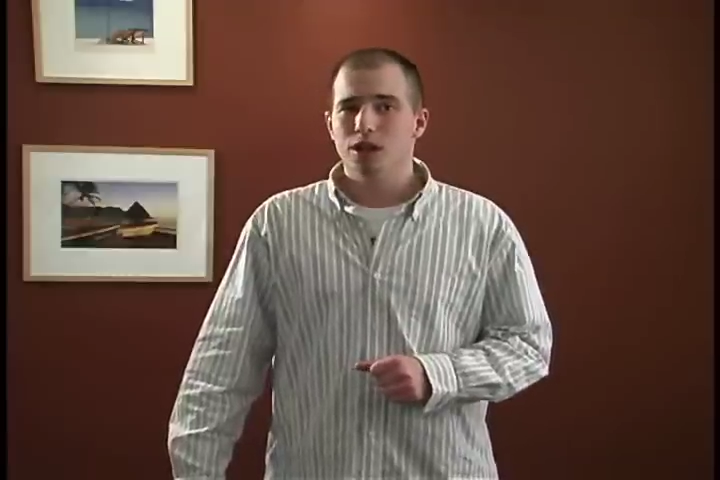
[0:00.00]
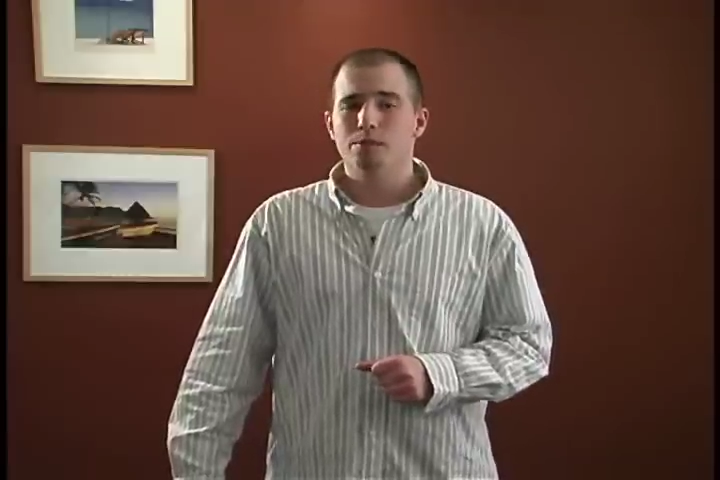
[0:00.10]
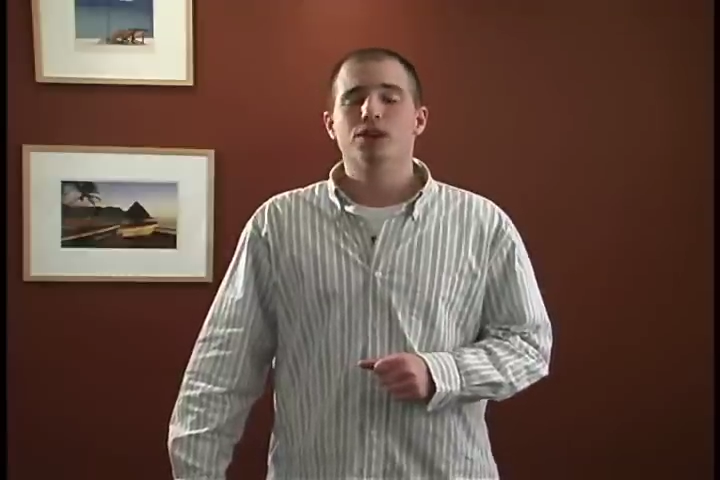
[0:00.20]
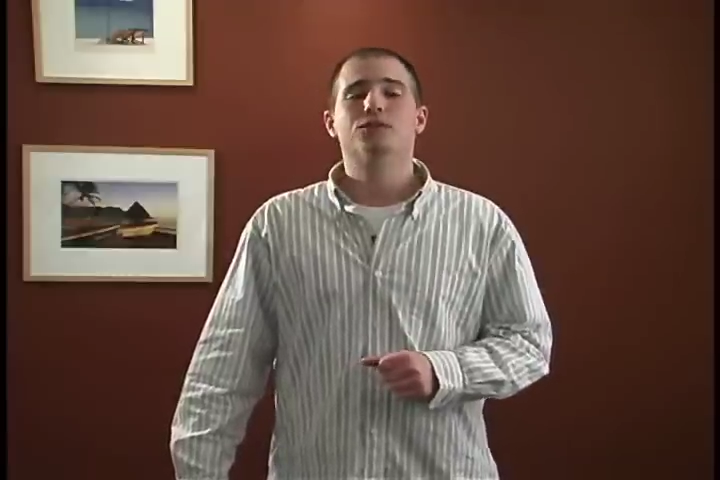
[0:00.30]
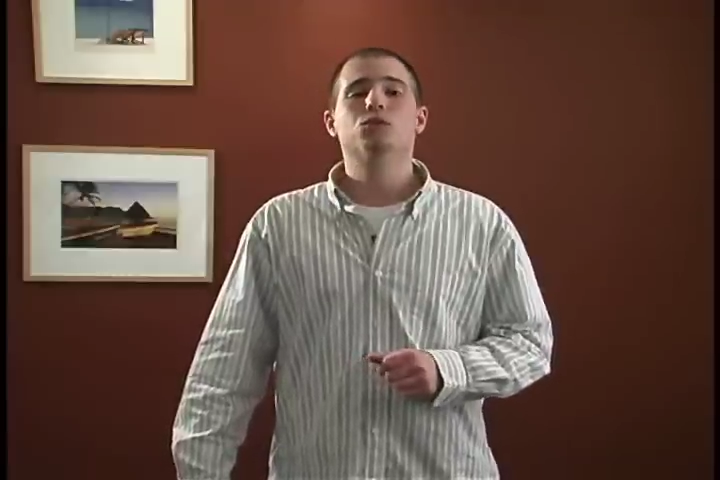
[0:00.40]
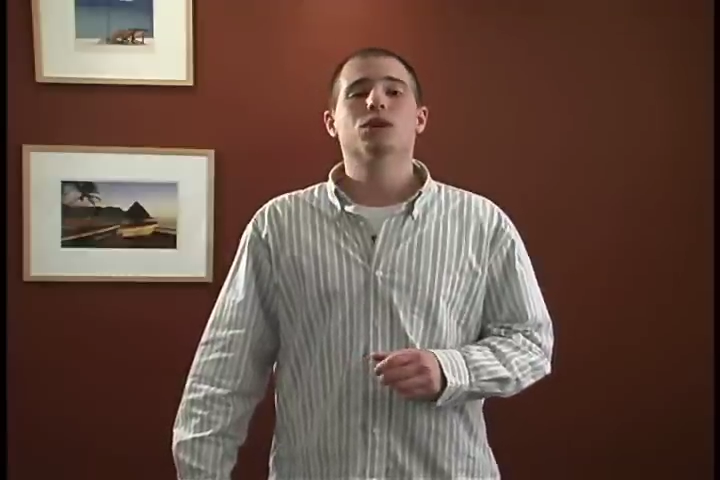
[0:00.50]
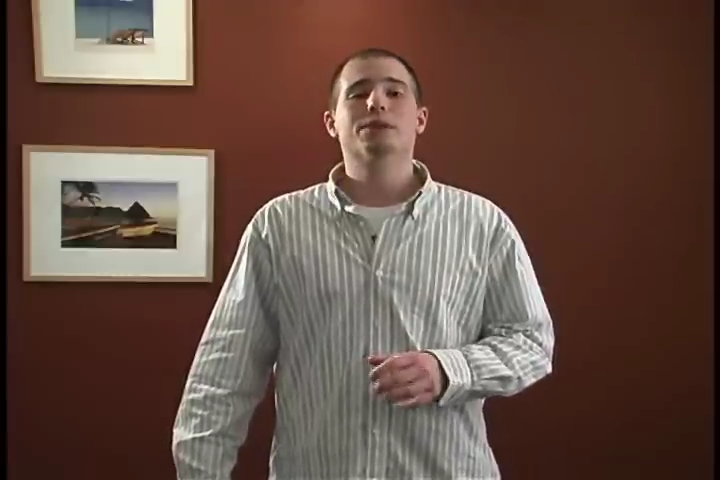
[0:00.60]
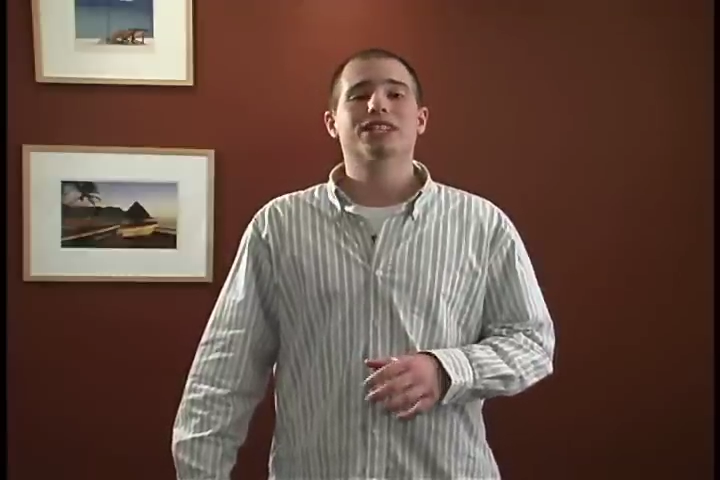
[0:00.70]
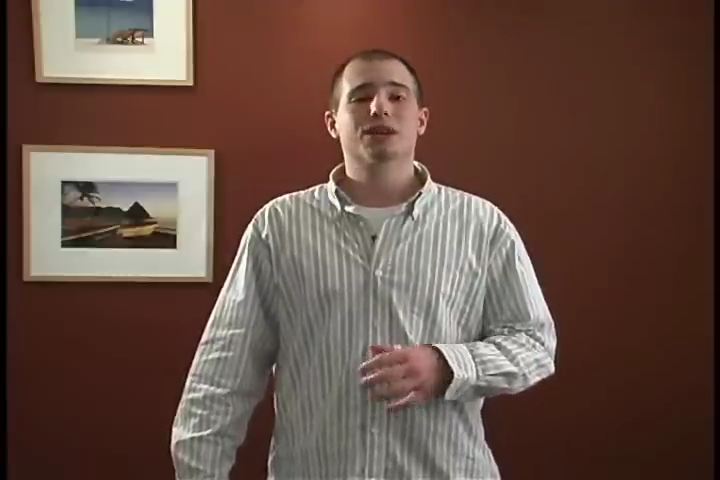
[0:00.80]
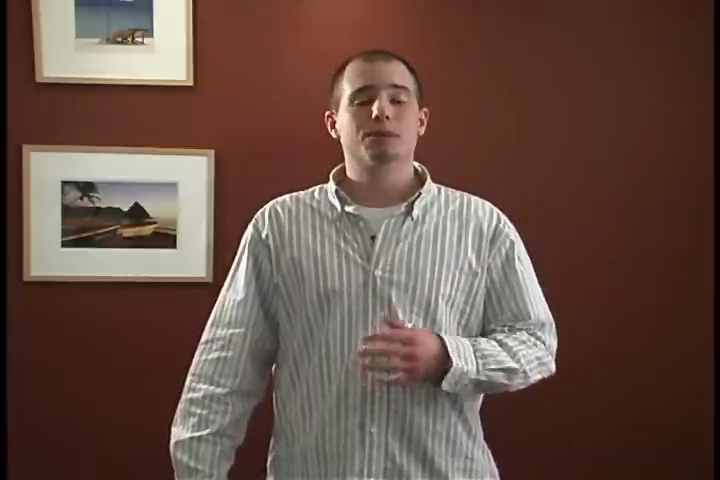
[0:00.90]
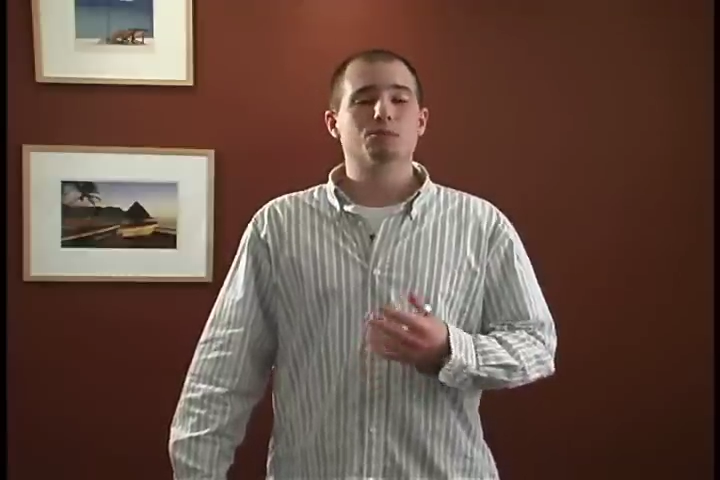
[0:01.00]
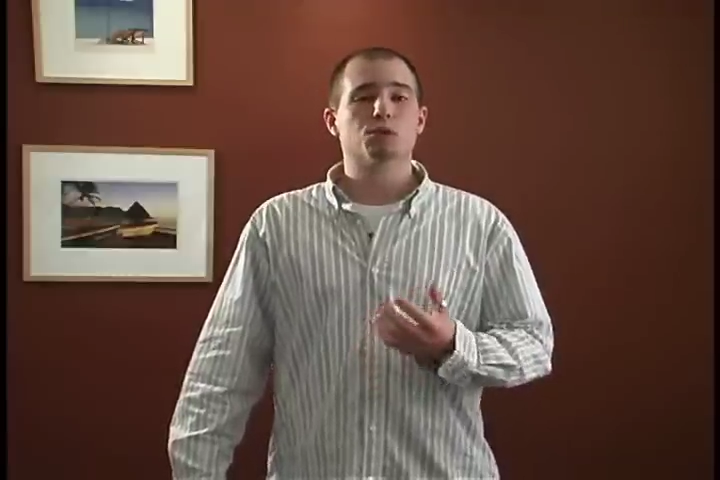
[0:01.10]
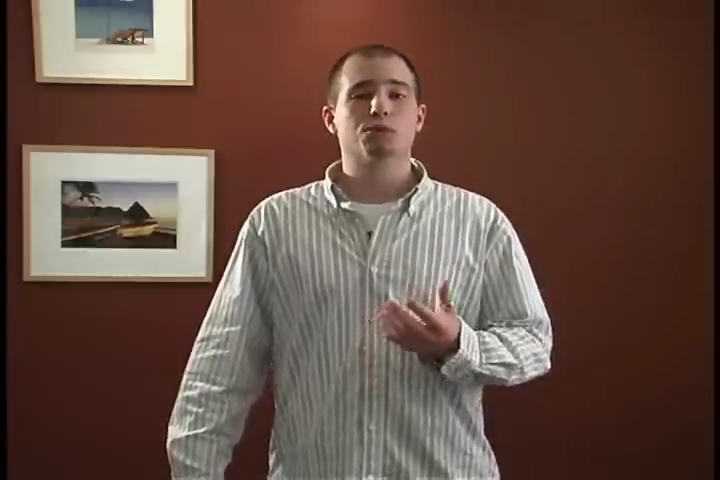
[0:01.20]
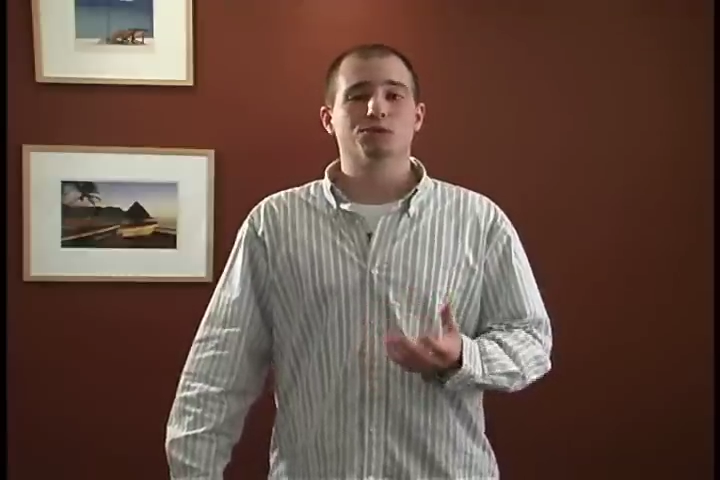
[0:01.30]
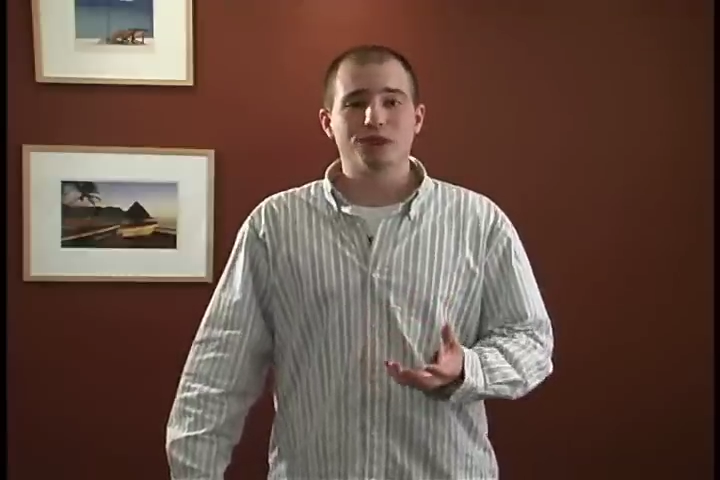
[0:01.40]
but if you want to make something
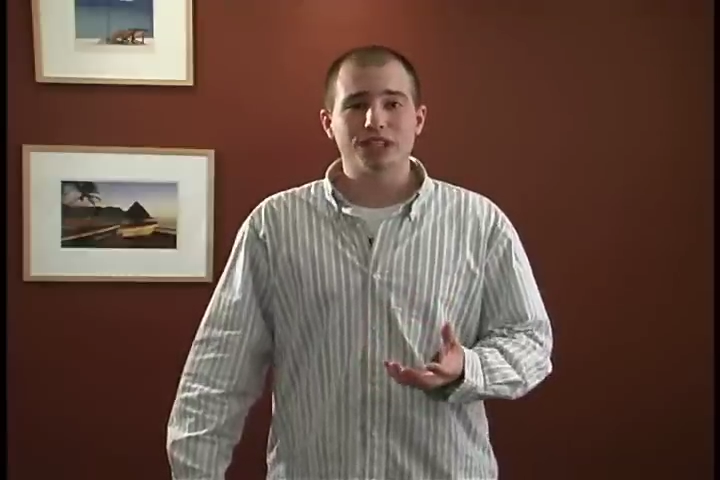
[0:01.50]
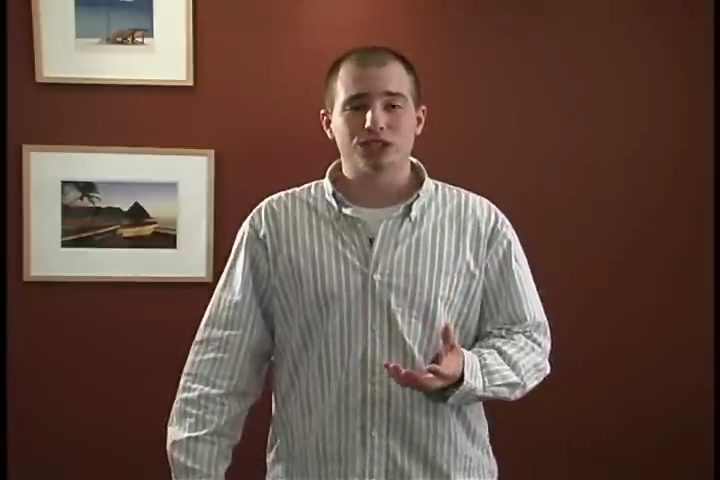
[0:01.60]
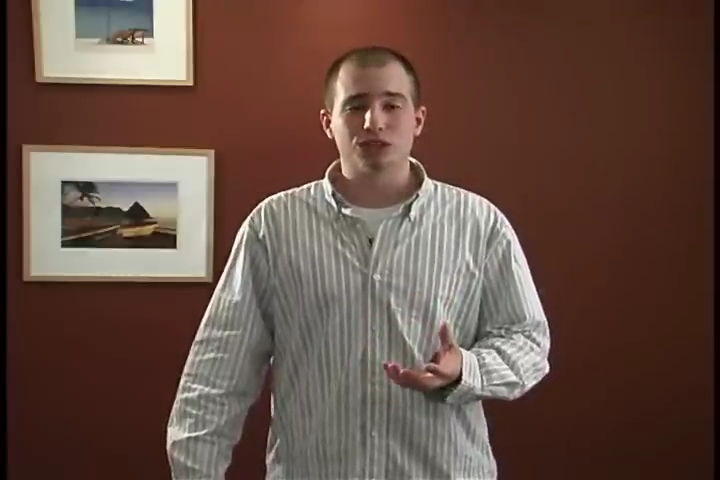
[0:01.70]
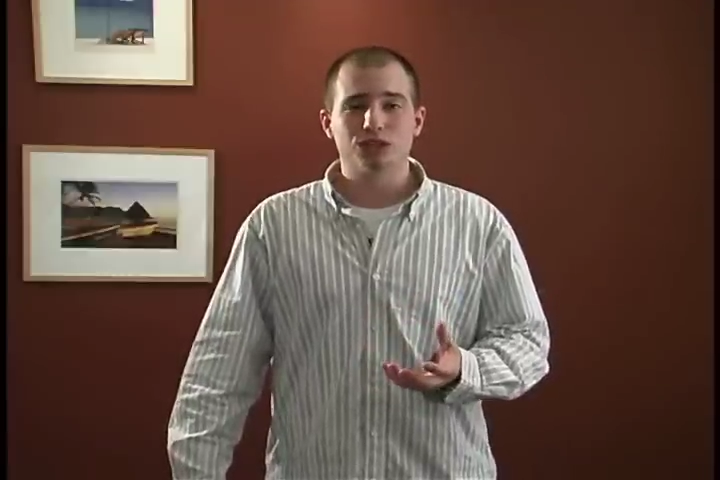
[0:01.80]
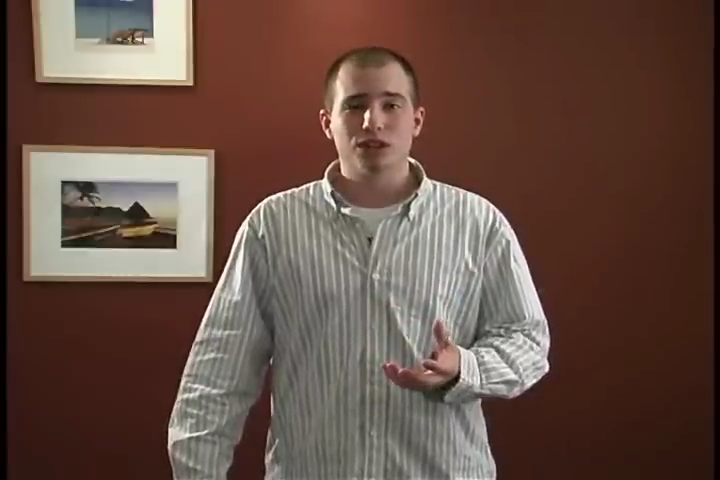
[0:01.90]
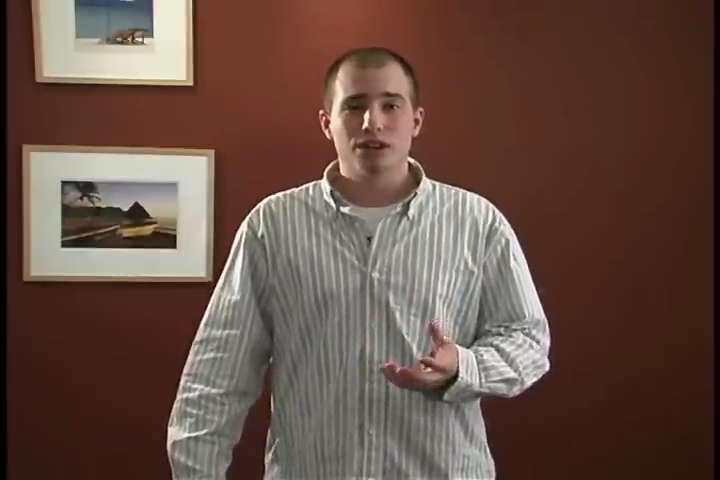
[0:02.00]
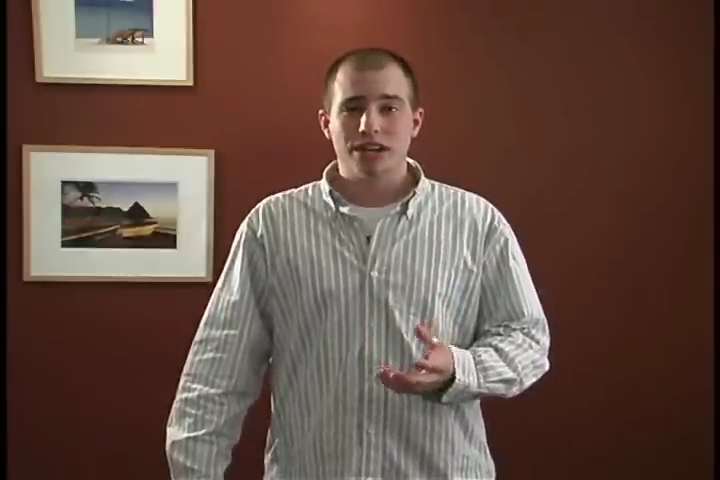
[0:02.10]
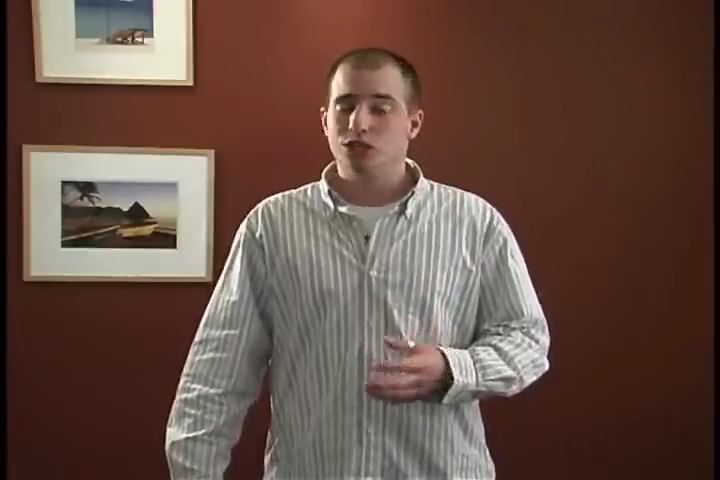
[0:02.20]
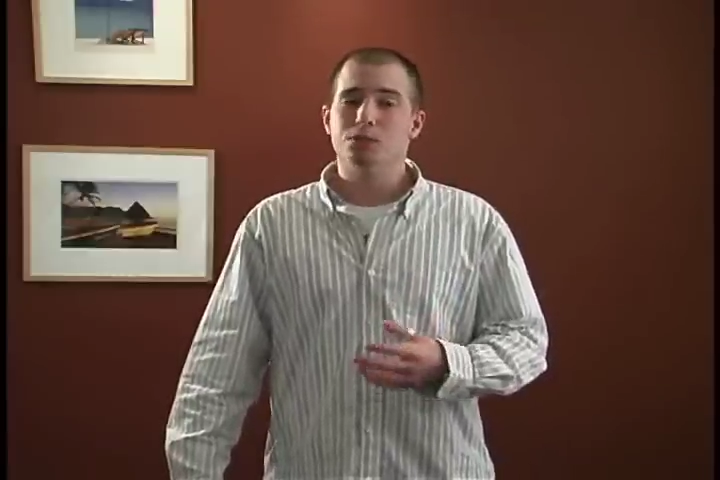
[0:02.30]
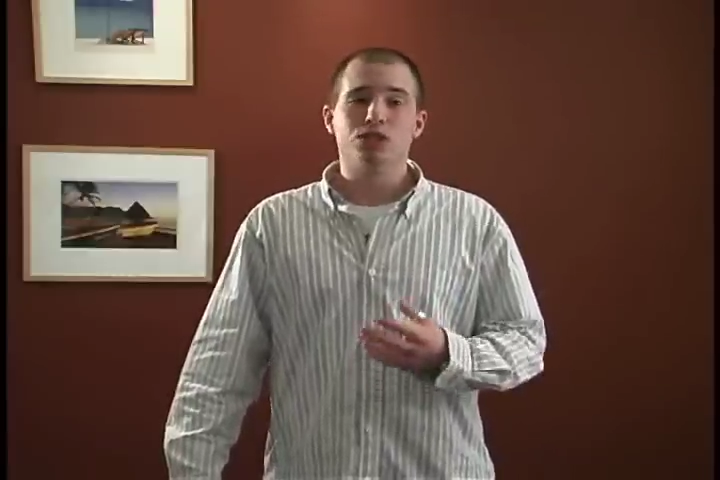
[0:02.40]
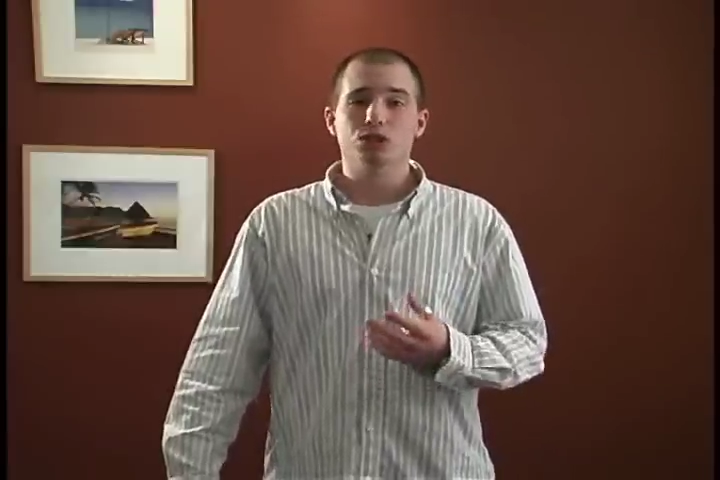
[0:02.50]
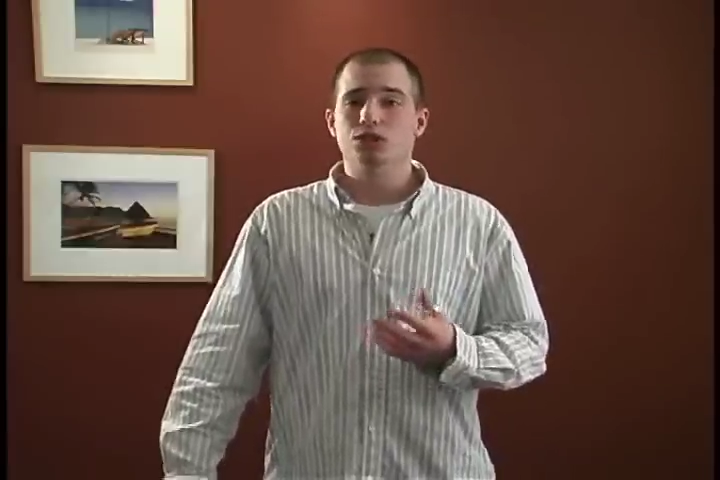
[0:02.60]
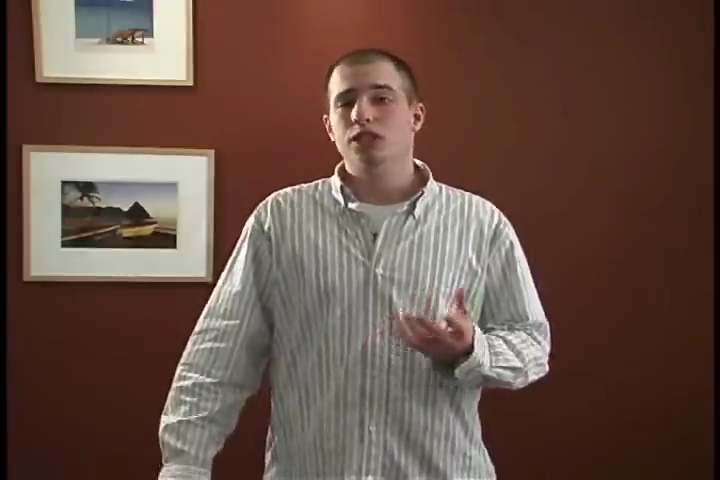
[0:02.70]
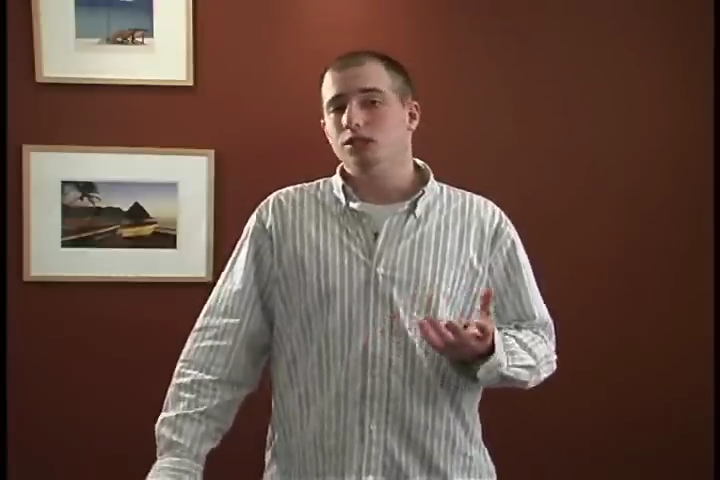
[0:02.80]
more professional and to be used